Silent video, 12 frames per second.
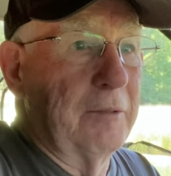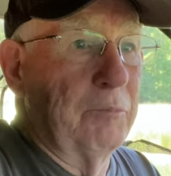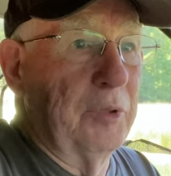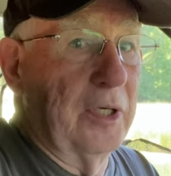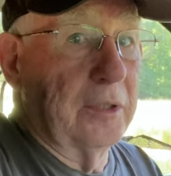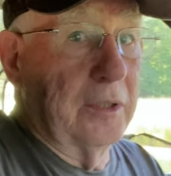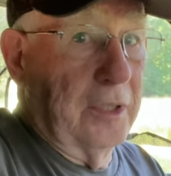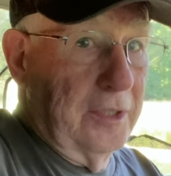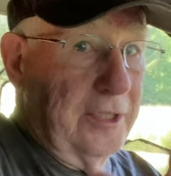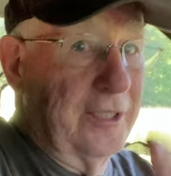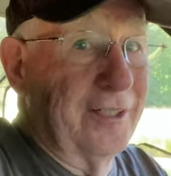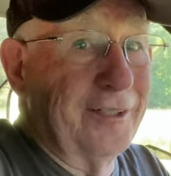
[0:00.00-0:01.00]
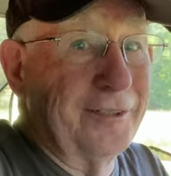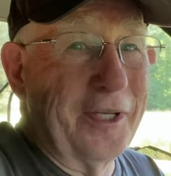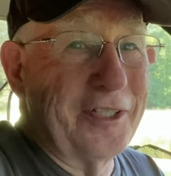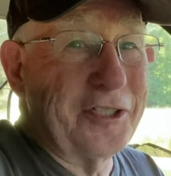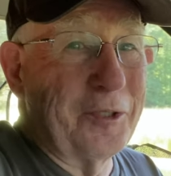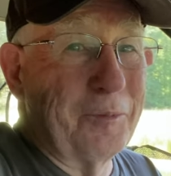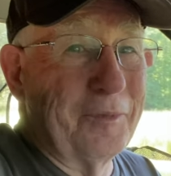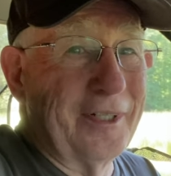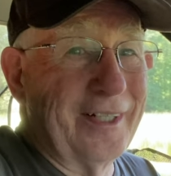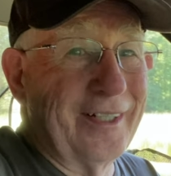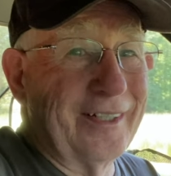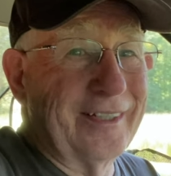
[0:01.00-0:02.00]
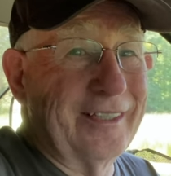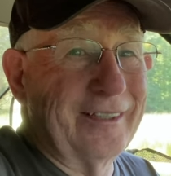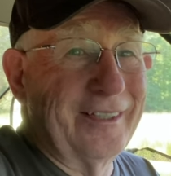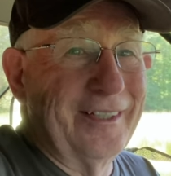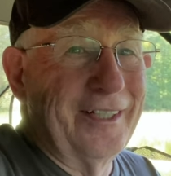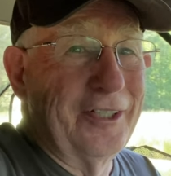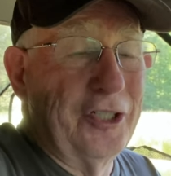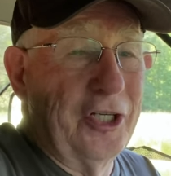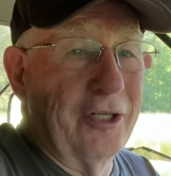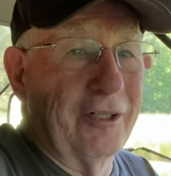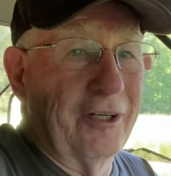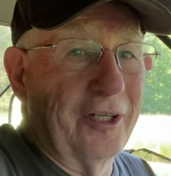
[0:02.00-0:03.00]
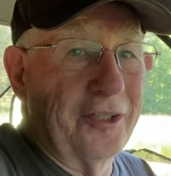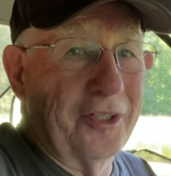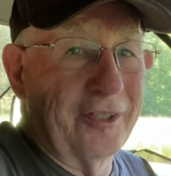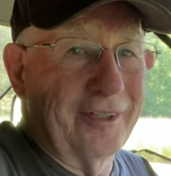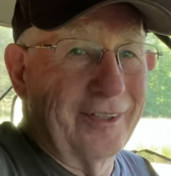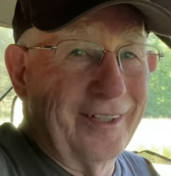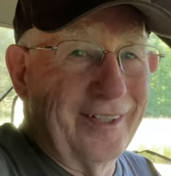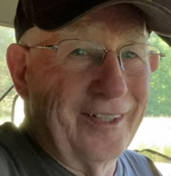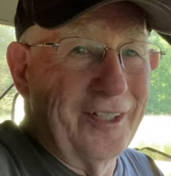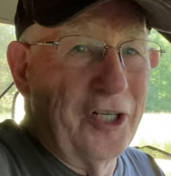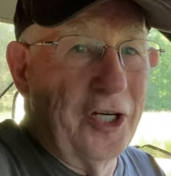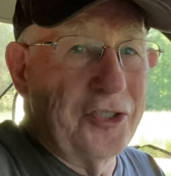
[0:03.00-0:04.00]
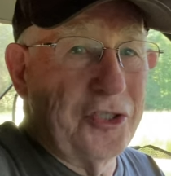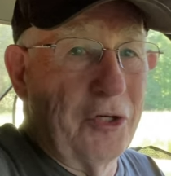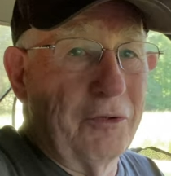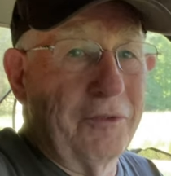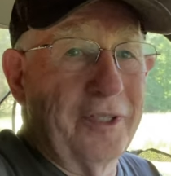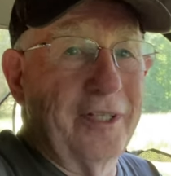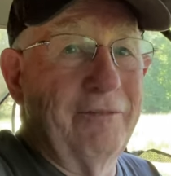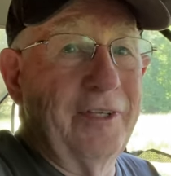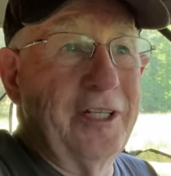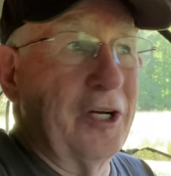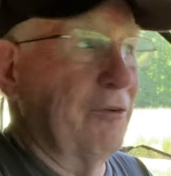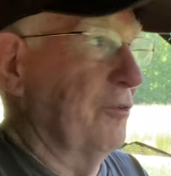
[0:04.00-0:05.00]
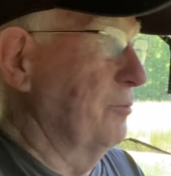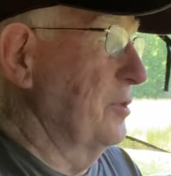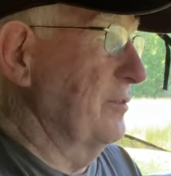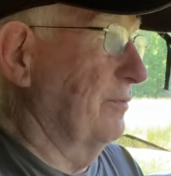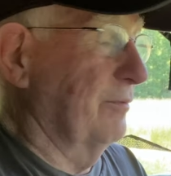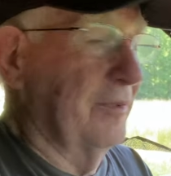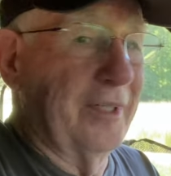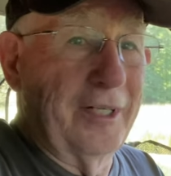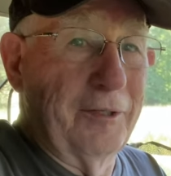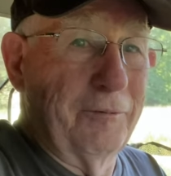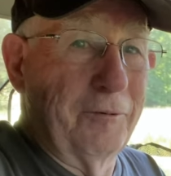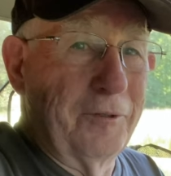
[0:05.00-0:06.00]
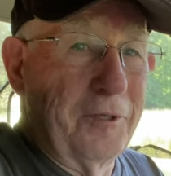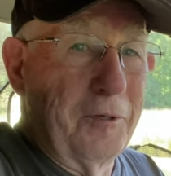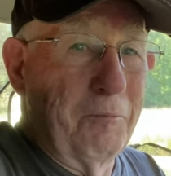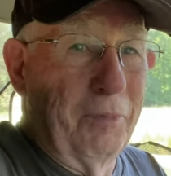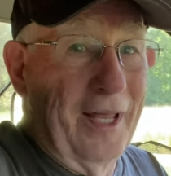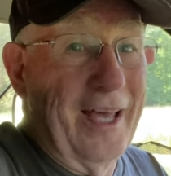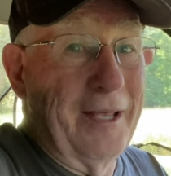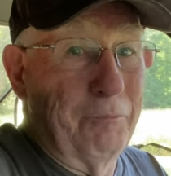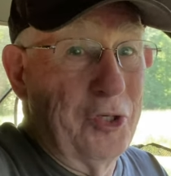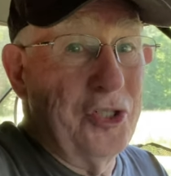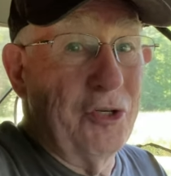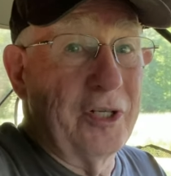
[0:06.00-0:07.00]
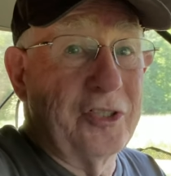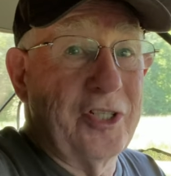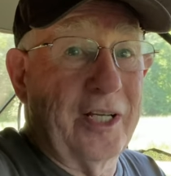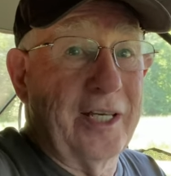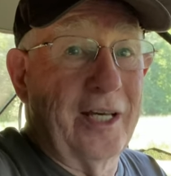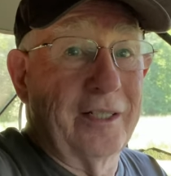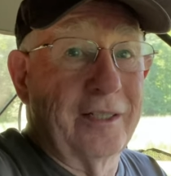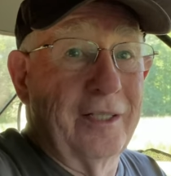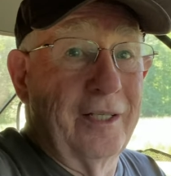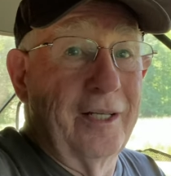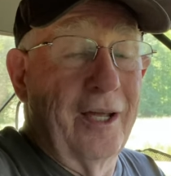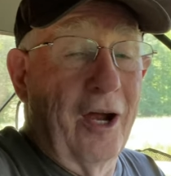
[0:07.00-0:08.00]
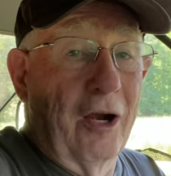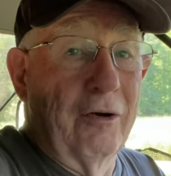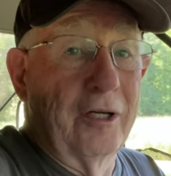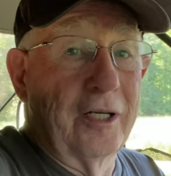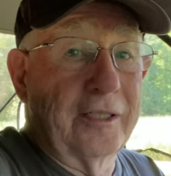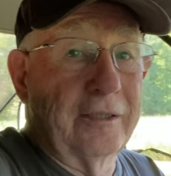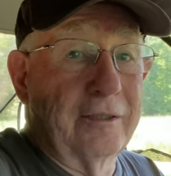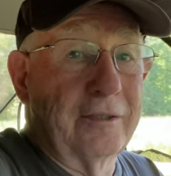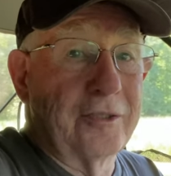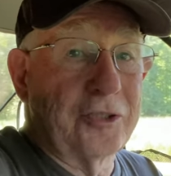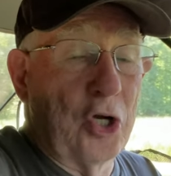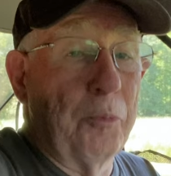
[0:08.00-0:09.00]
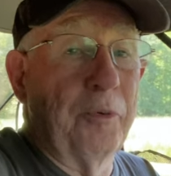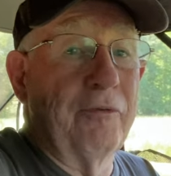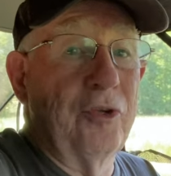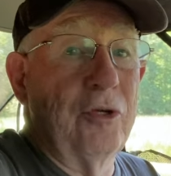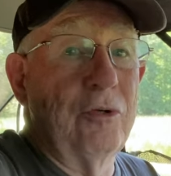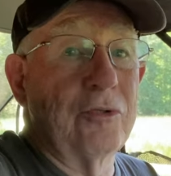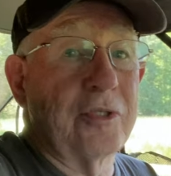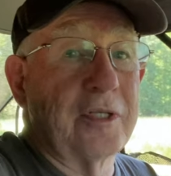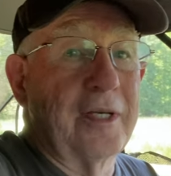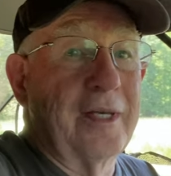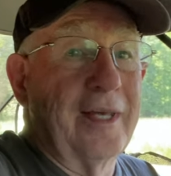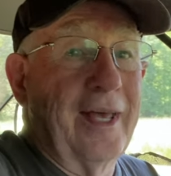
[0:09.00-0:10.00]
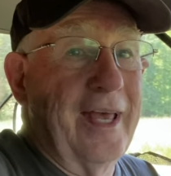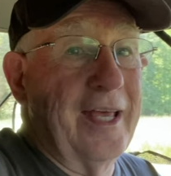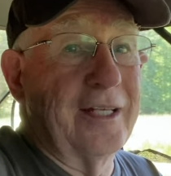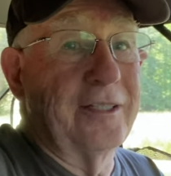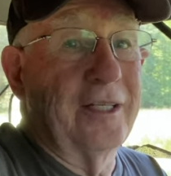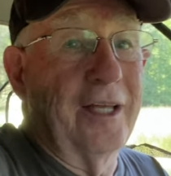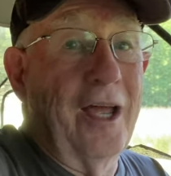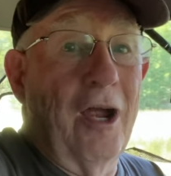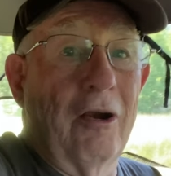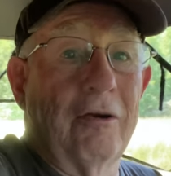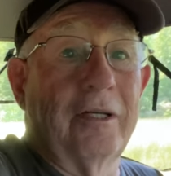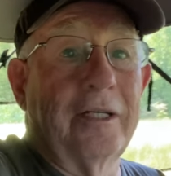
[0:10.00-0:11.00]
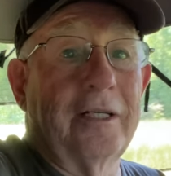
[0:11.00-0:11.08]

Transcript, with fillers: But until get some uh, deer or other hunts on uh, video from this blad, be sure to check out our uh, scope reviews and our